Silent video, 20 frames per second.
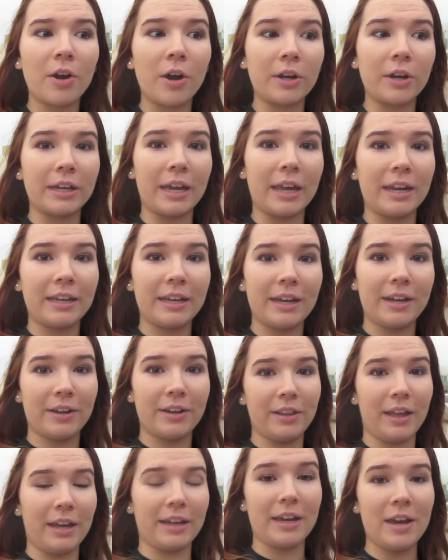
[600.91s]
aren't getting
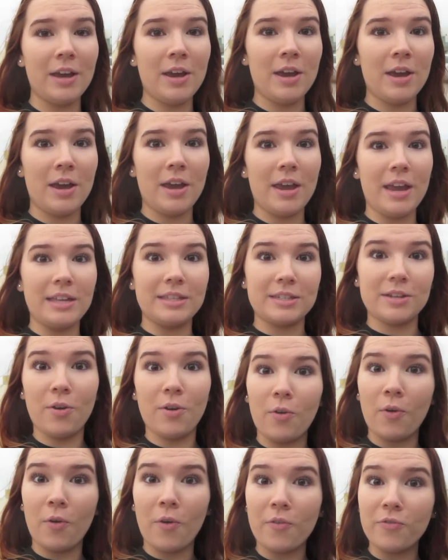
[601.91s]
here, like,
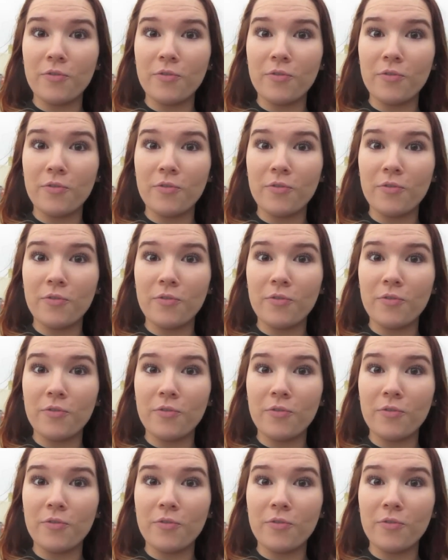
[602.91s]
until